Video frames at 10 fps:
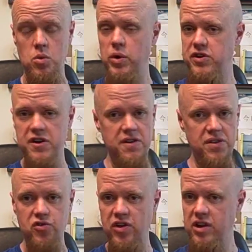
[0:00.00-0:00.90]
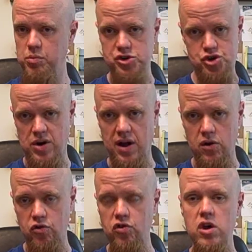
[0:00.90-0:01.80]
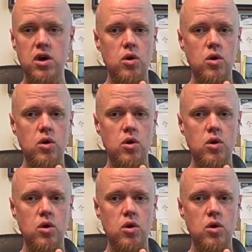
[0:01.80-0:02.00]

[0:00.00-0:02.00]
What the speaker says: We did it at the Salem witch trials.